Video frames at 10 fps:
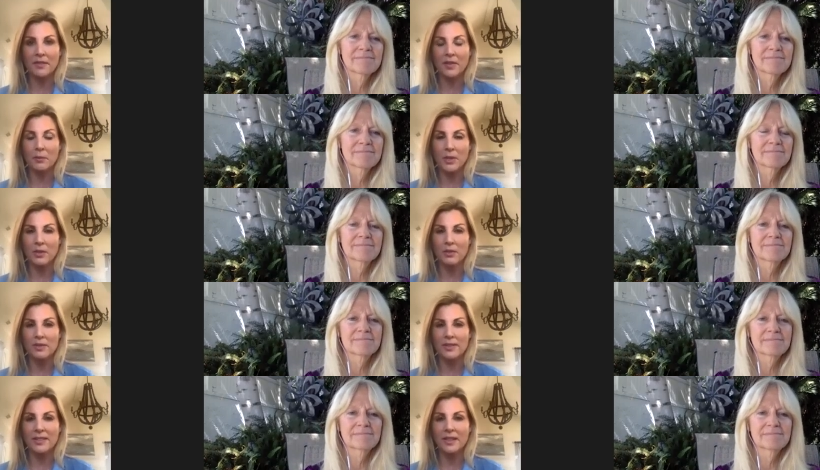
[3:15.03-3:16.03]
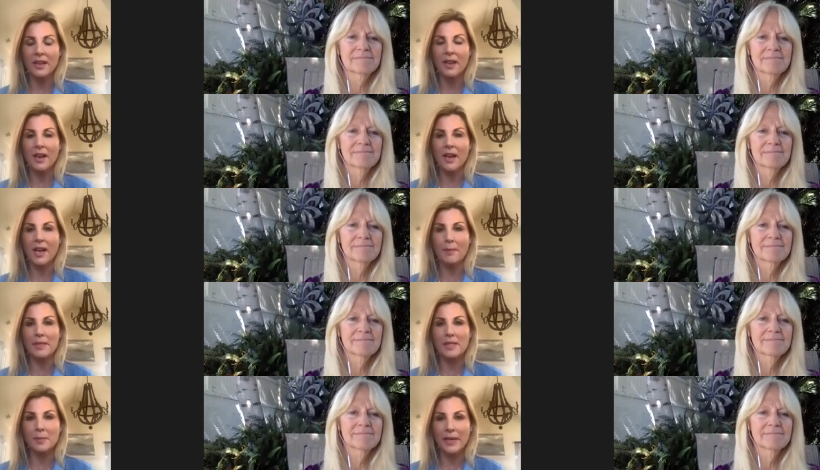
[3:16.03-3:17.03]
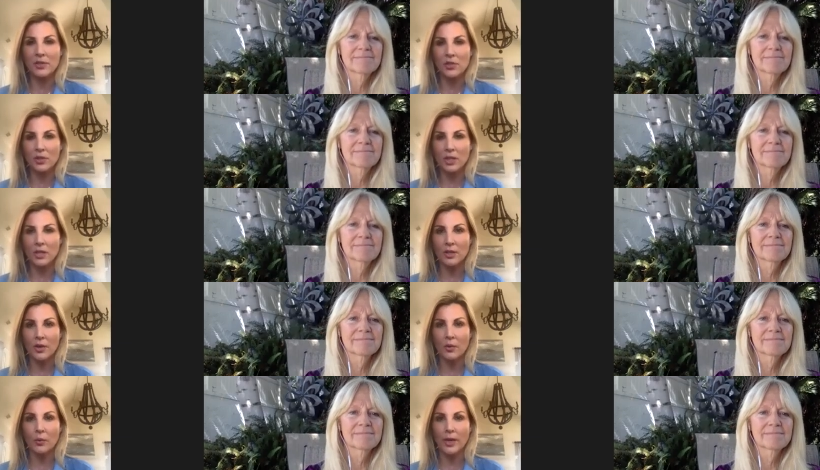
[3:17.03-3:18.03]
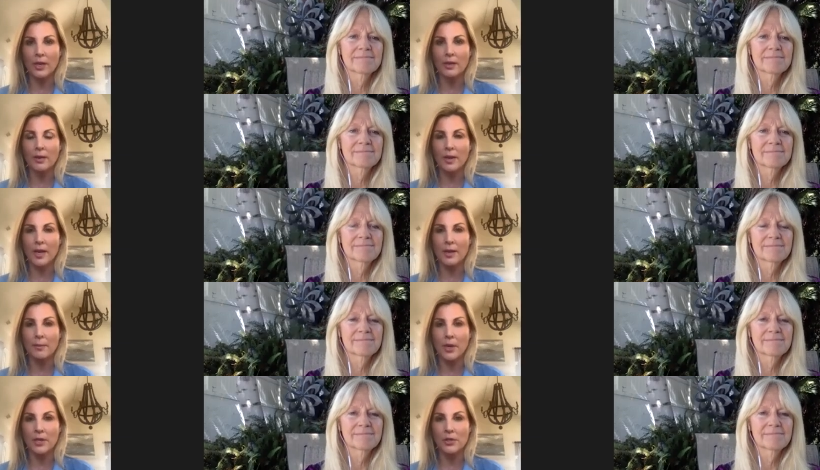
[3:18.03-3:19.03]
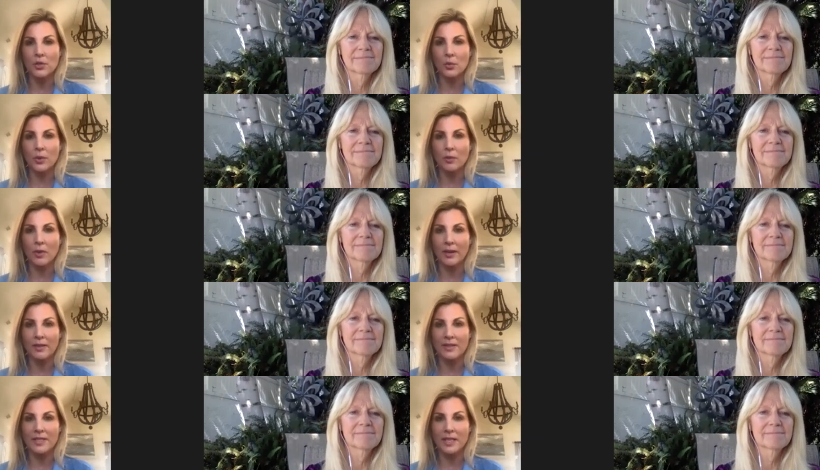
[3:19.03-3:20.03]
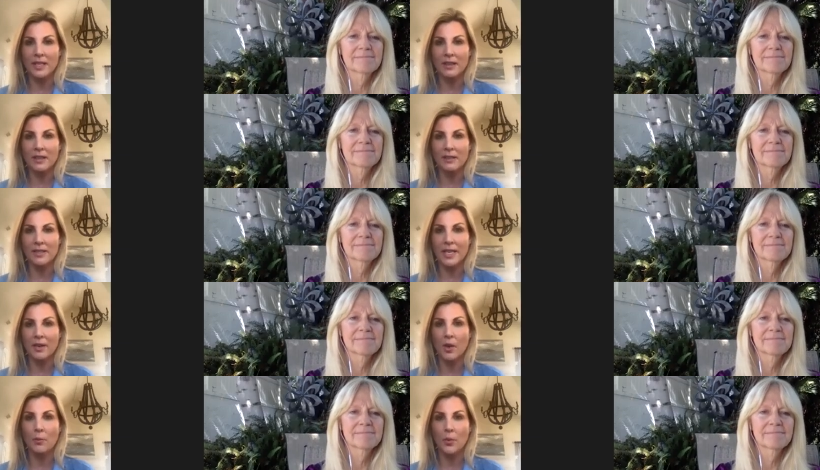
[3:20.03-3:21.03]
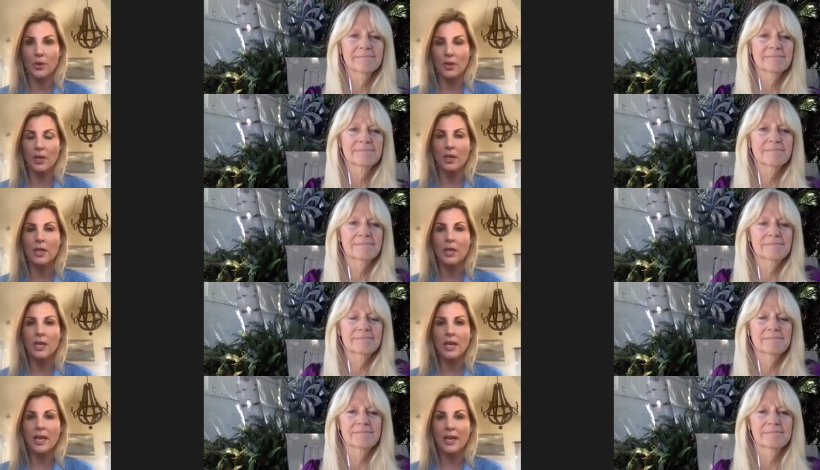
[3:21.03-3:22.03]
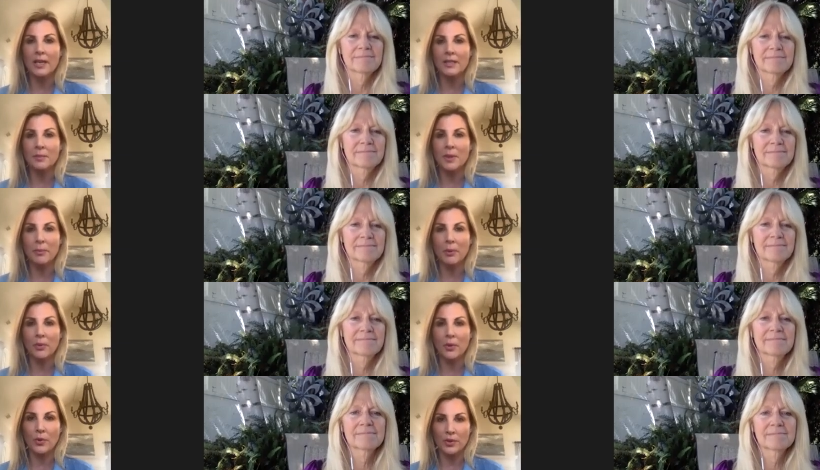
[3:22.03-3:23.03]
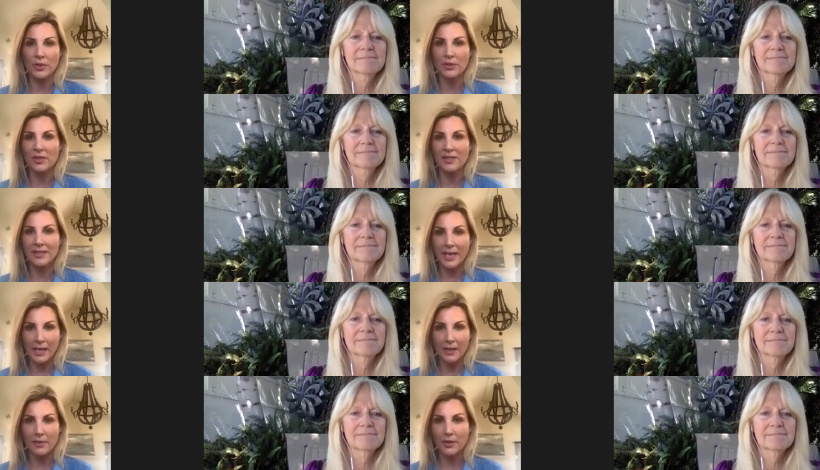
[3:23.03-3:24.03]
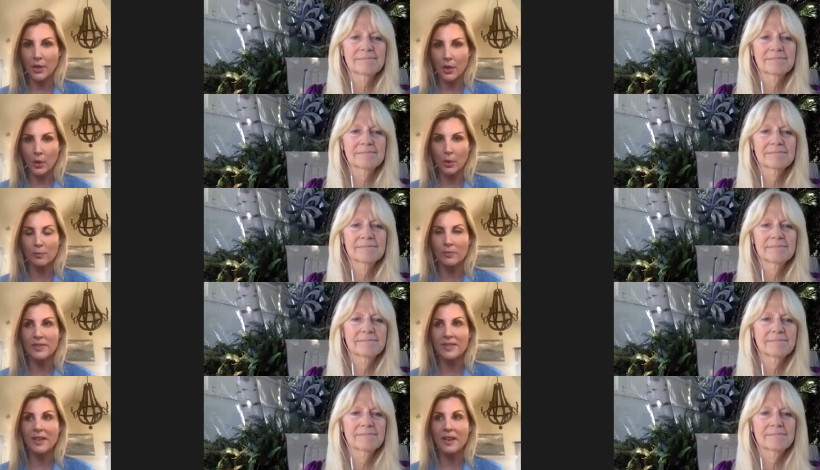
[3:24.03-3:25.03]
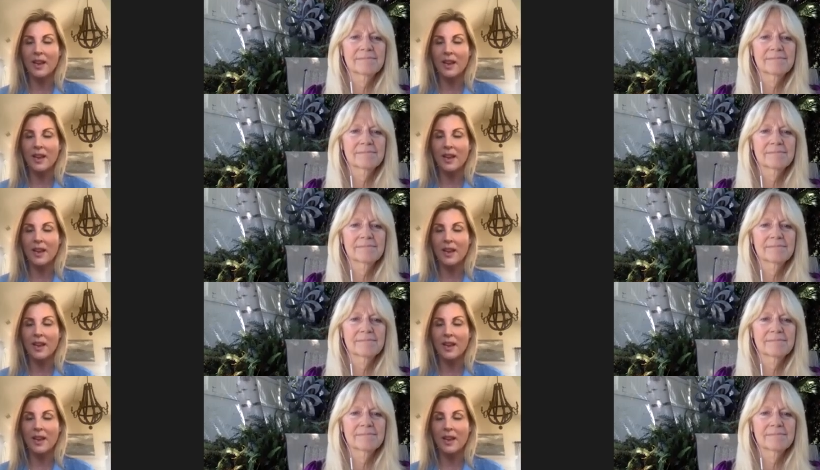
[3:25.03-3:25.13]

Speaker 1: of abuse. Um, especially, you know, when in March we were at this in the stay at home order and people were ordered to stay in their homes.